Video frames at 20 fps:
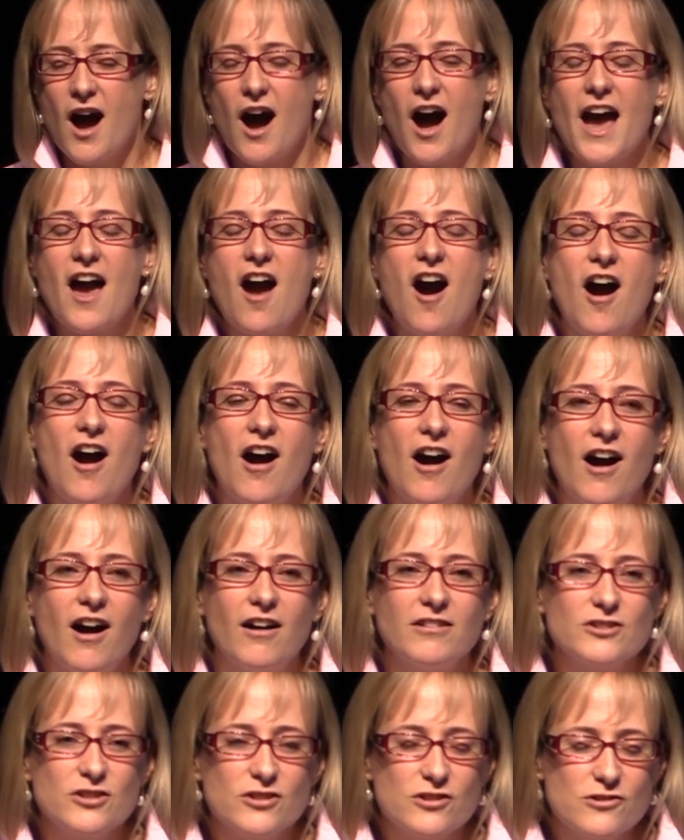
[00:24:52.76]

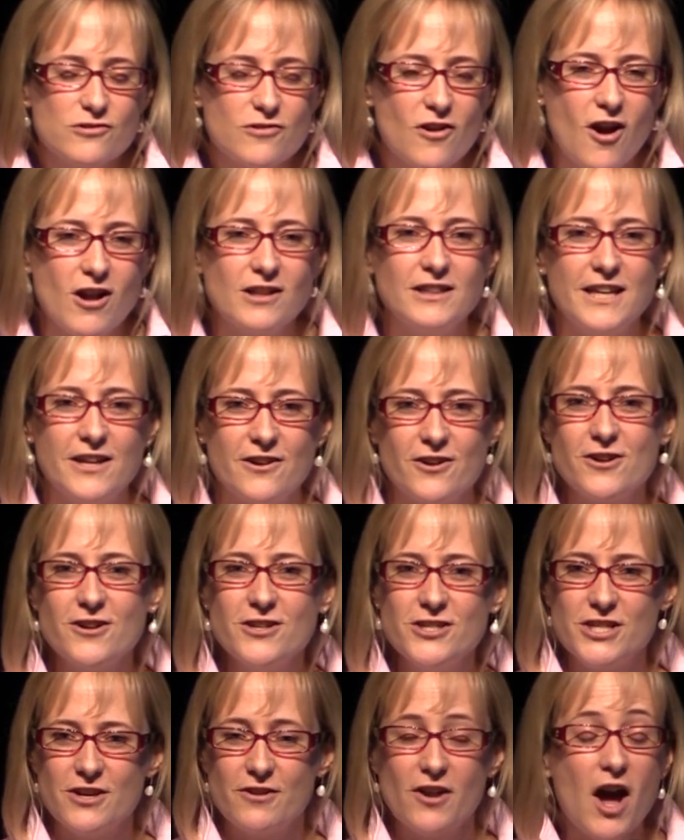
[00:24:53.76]
I strongly
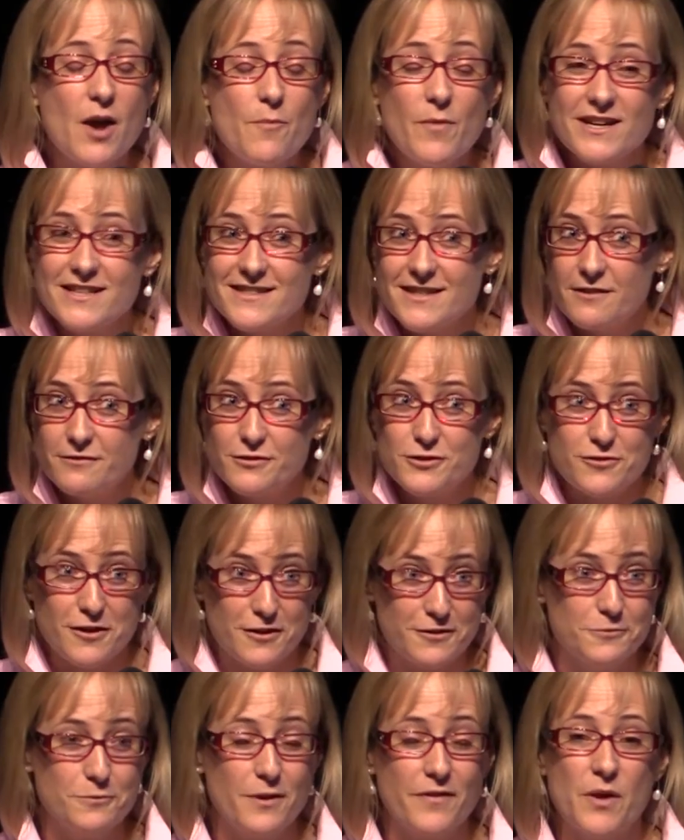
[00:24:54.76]
urge you, and I myself
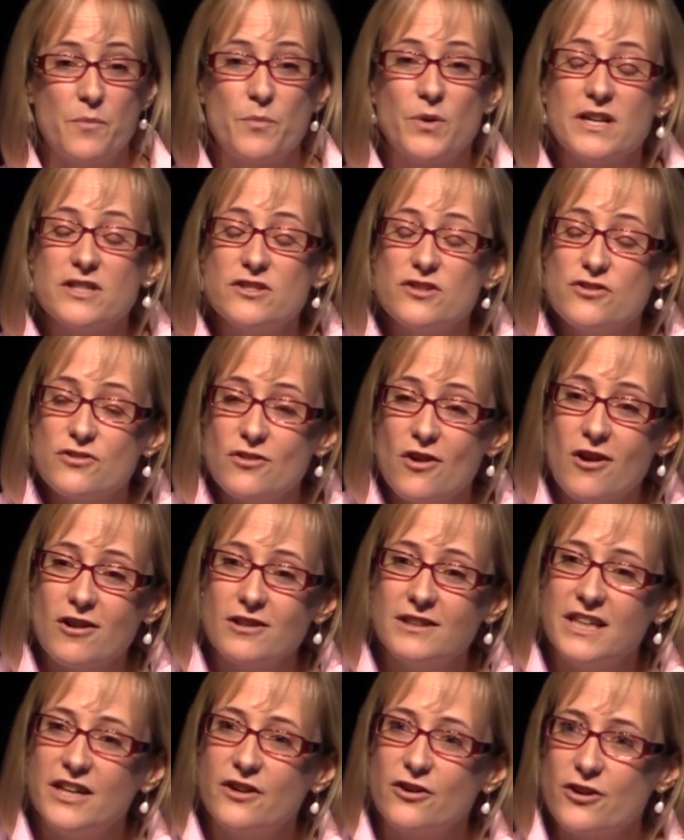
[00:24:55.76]
struggle with it, but I
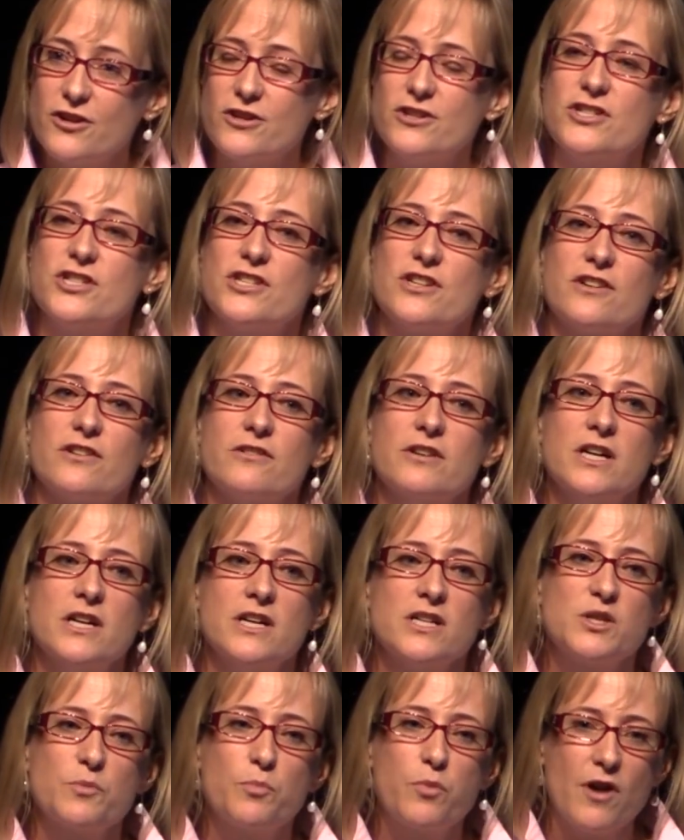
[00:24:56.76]
strongly urge you
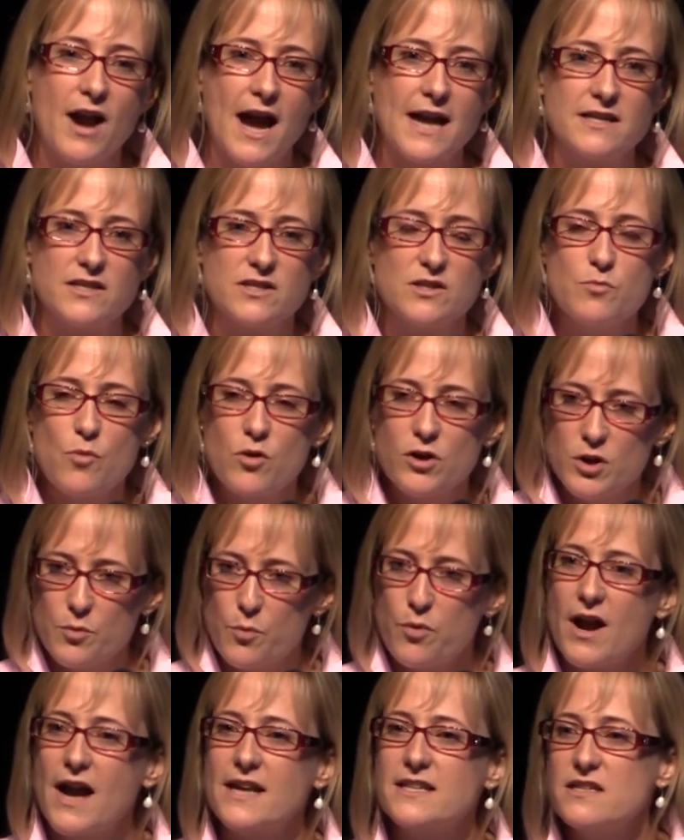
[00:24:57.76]
to practice. The more you
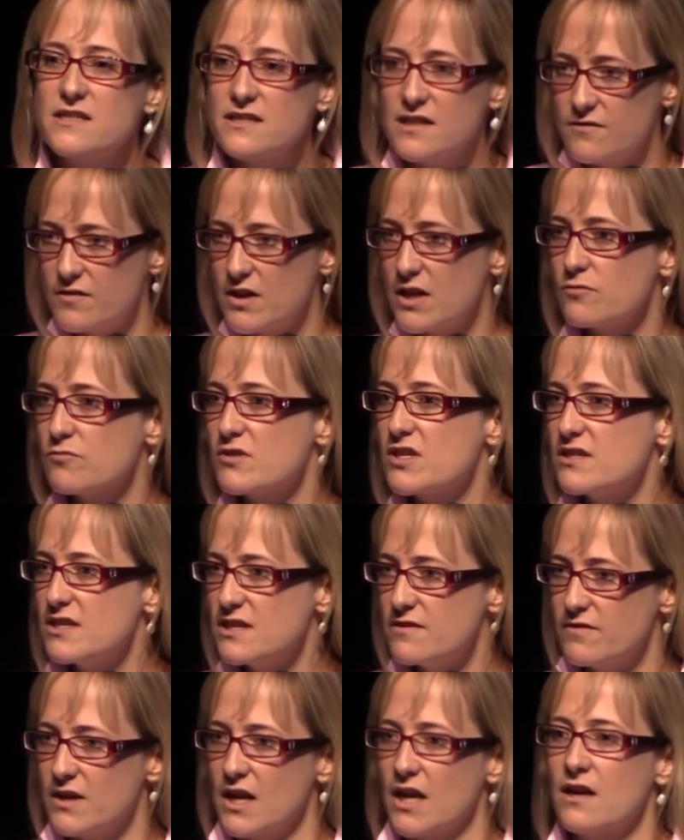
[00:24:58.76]
practice giving and
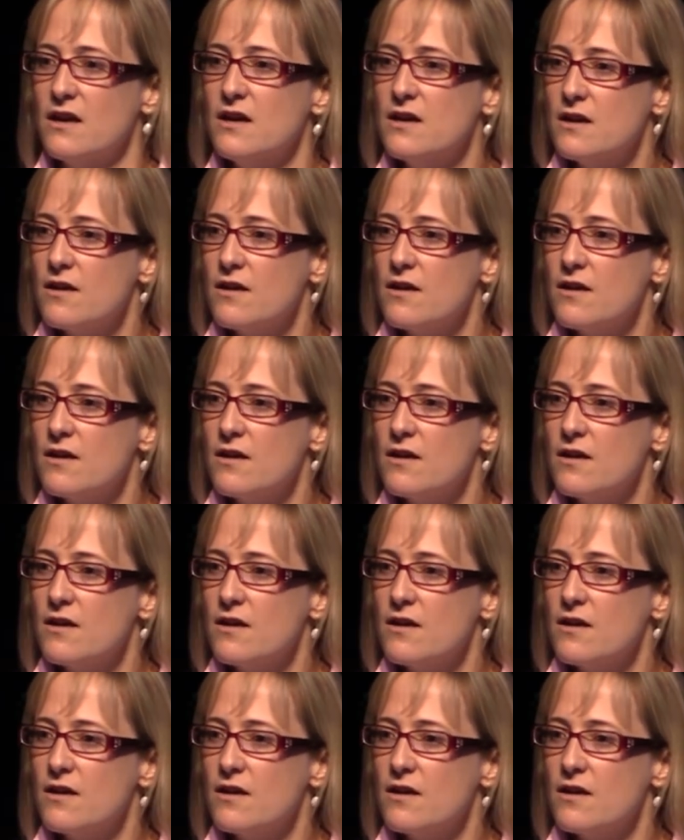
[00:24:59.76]
receiving